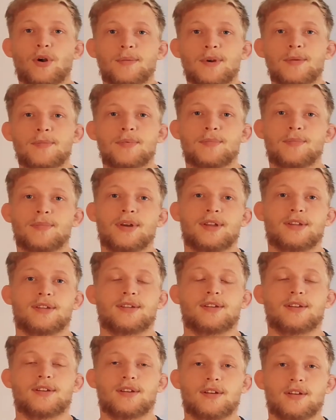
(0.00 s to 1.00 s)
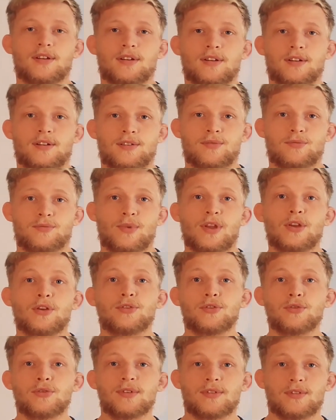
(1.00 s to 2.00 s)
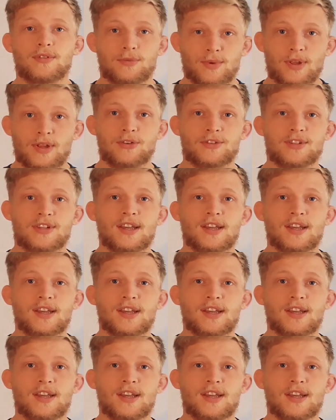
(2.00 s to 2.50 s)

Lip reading: warm-up, but when you're